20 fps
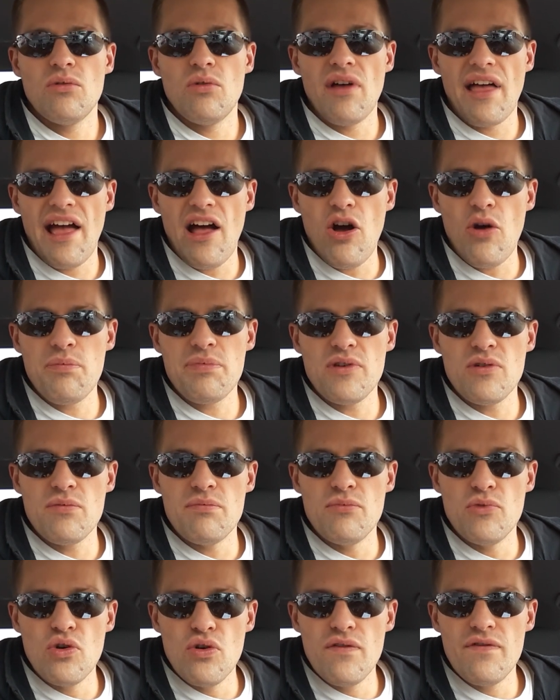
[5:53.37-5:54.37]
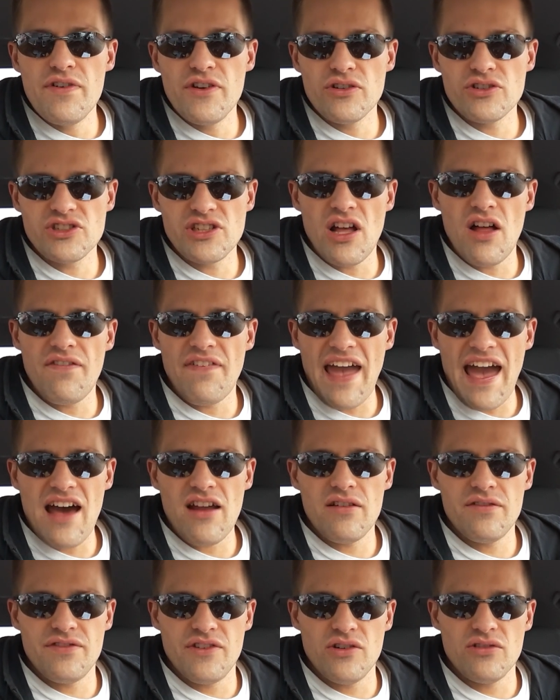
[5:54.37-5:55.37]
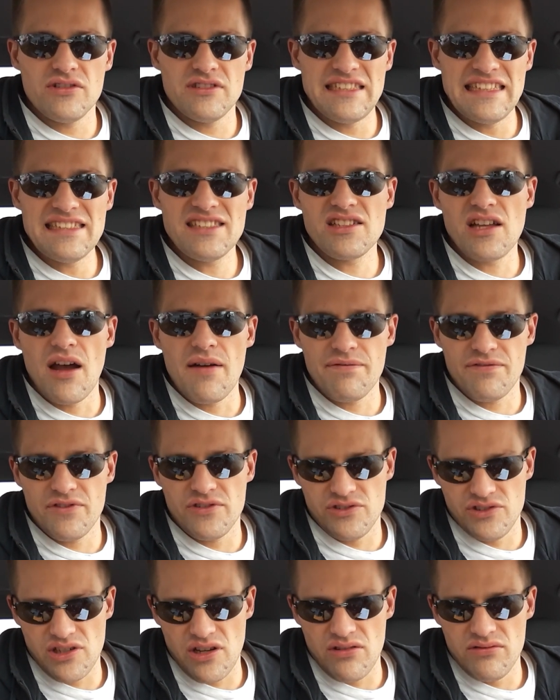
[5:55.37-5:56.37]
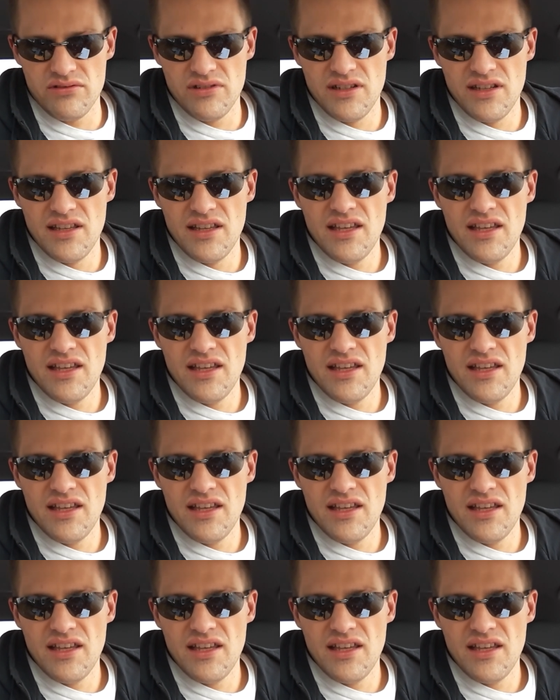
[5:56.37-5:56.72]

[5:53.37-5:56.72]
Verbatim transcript: will help you move yourself out of your discomfort zone